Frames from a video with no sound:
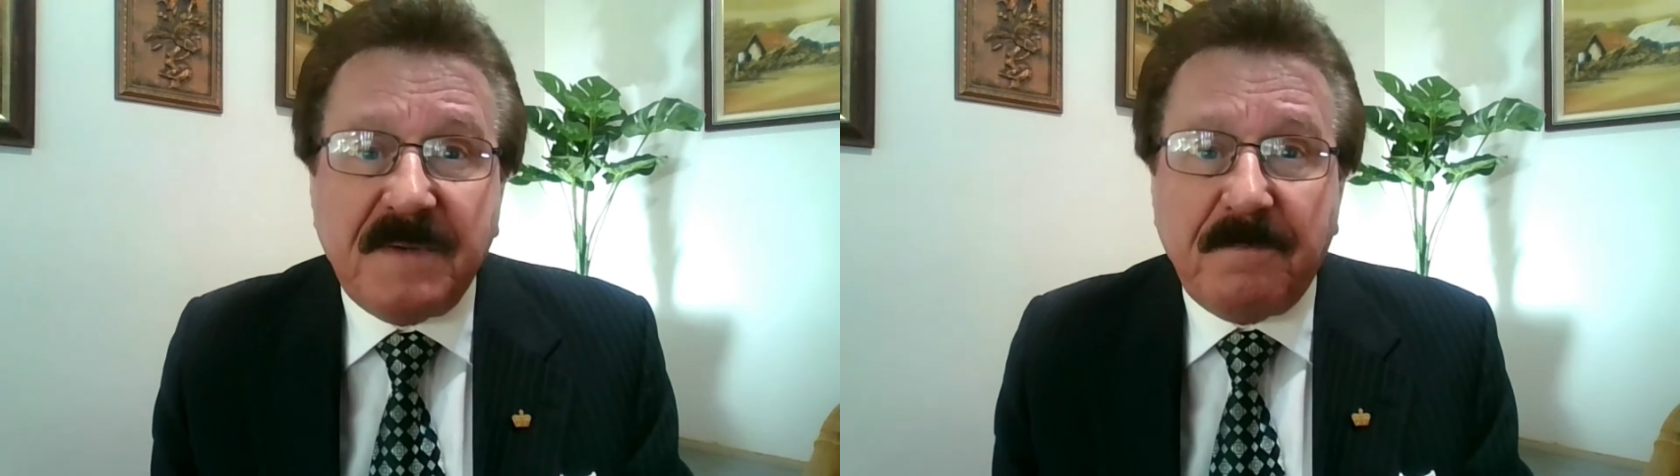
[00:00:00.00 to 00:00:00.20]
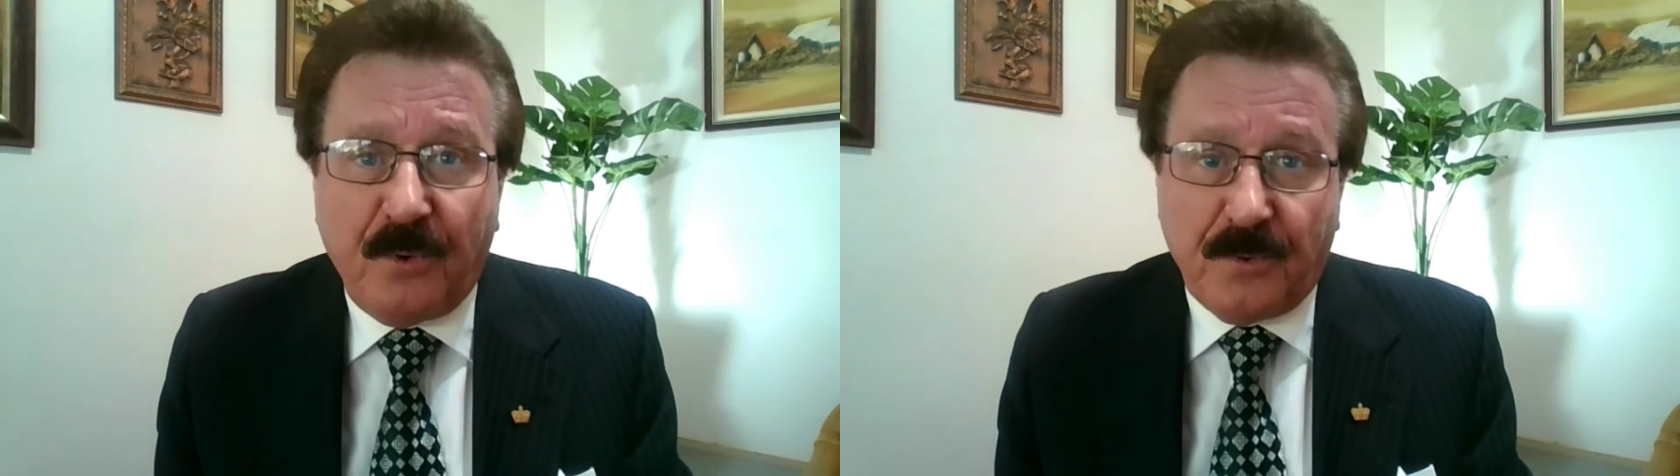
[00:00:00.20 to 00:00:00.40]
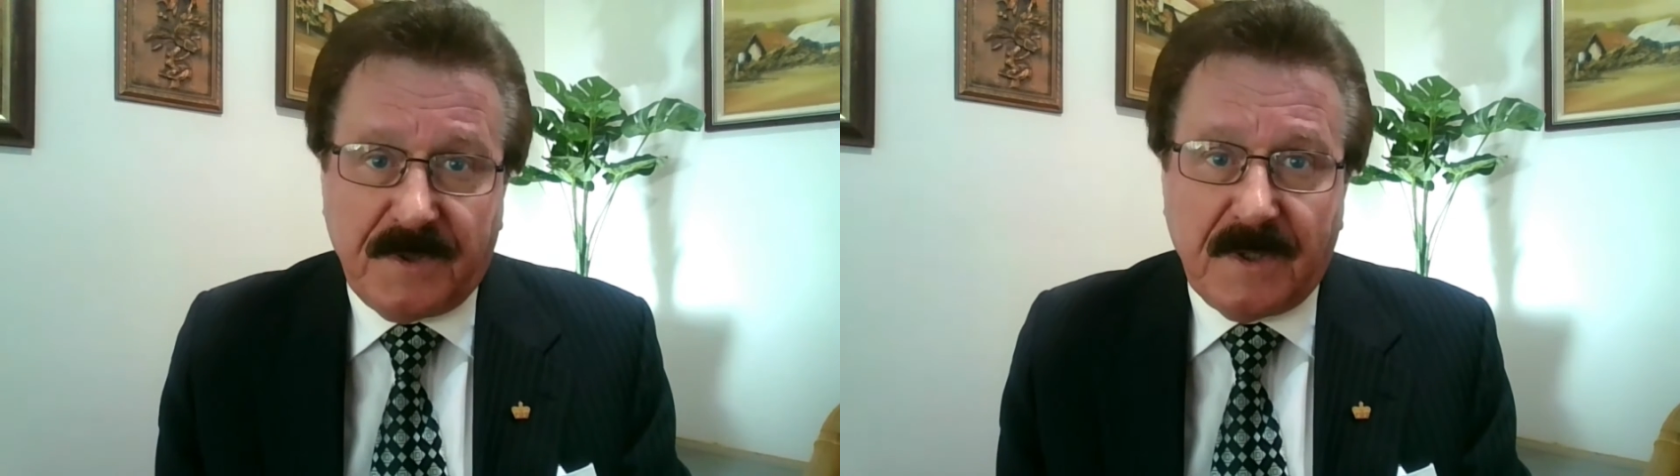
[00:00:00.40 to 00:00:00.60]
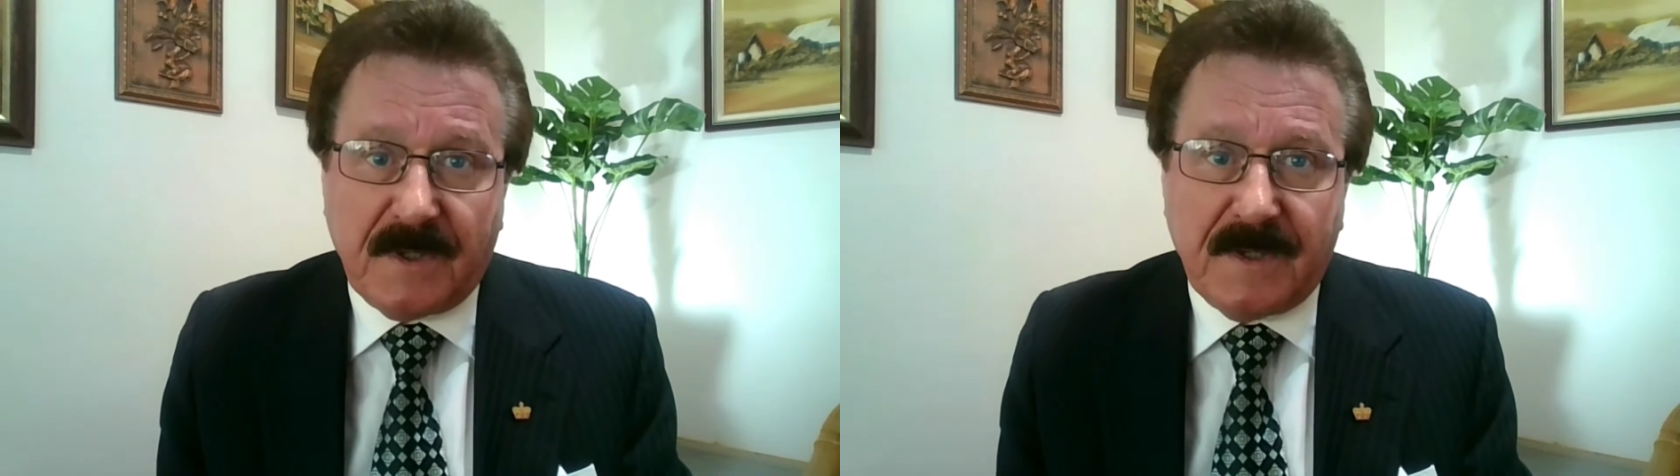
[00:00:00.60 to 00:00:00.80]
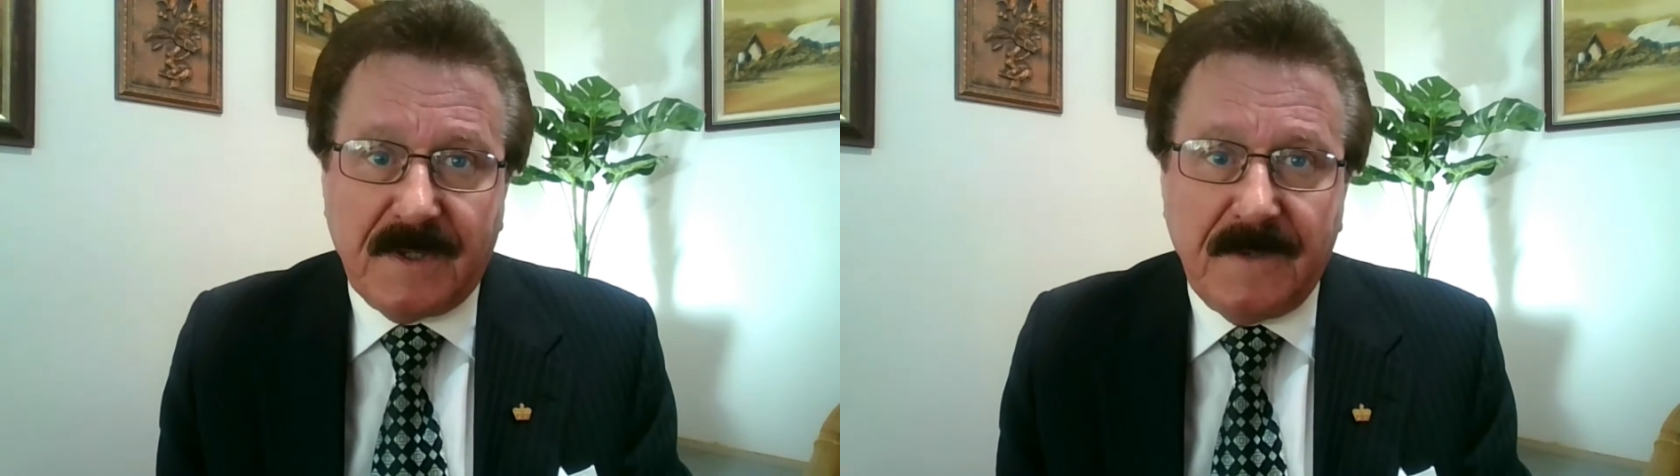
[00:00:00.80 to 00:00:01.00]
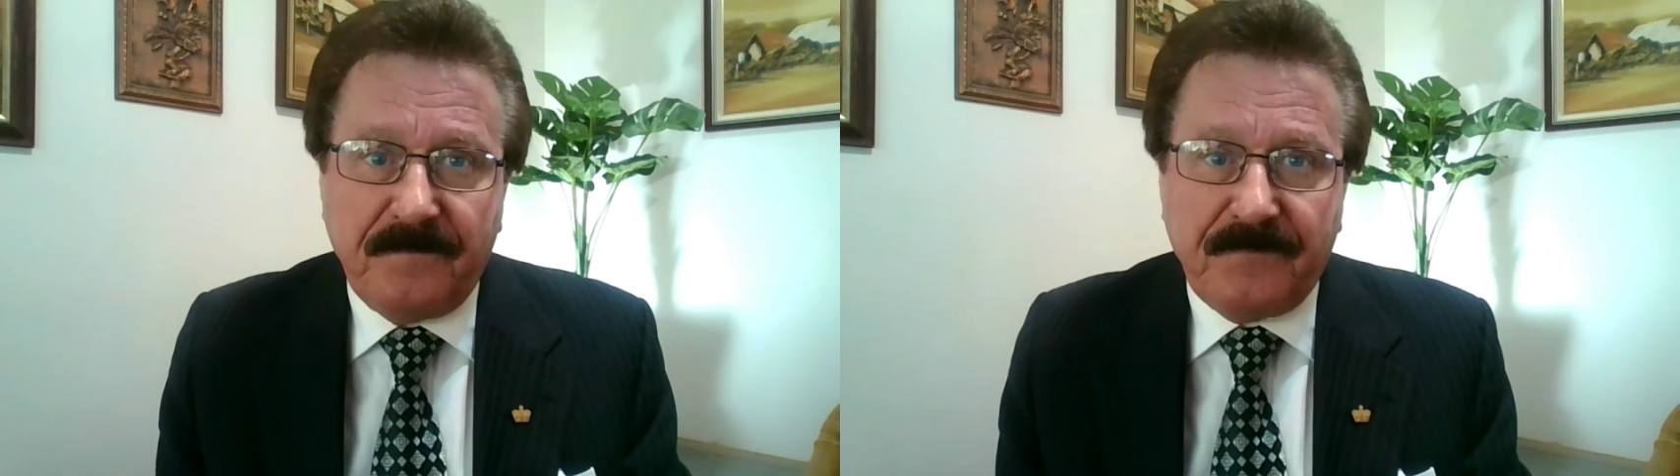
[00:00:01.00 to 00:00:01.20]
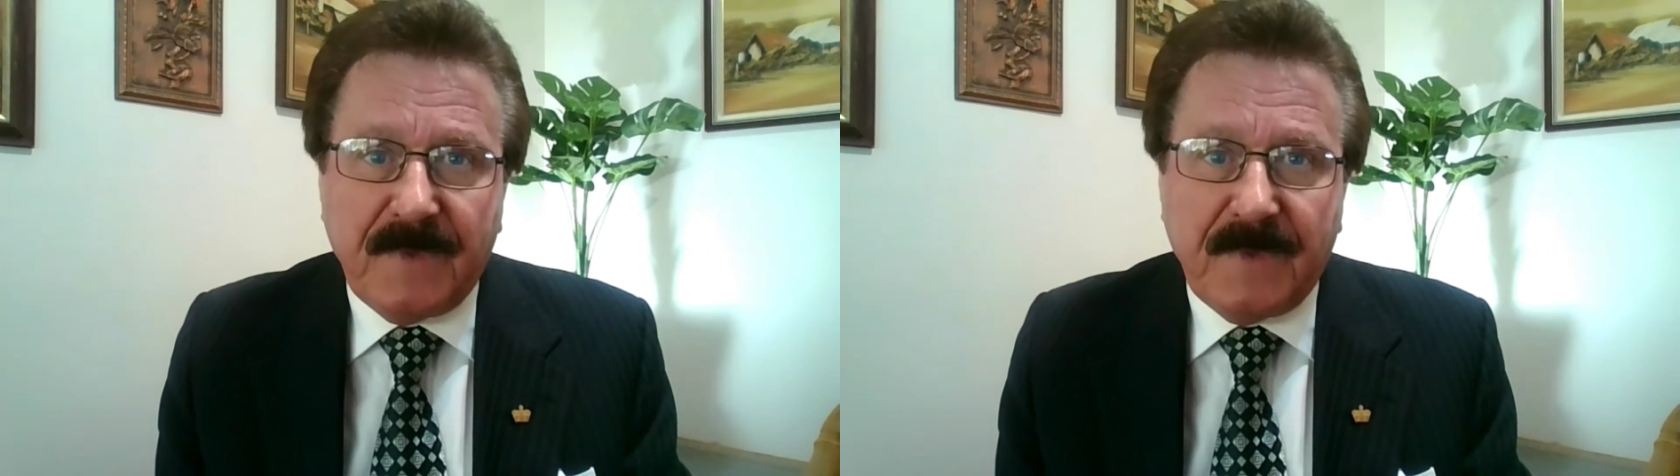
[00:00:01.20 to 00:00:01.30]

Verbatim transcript: importantly,